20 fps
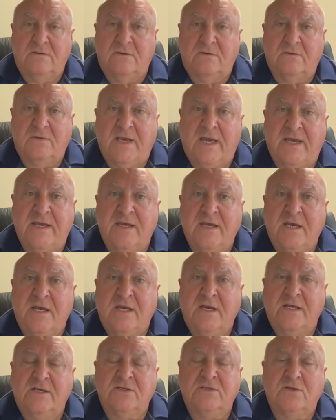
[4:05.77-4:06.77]
okay?
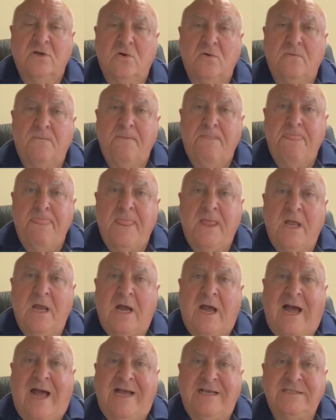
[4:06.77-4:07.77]
So
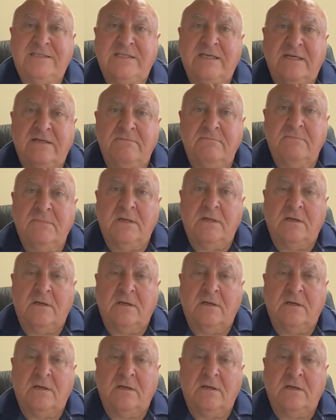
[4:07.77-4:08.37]
I send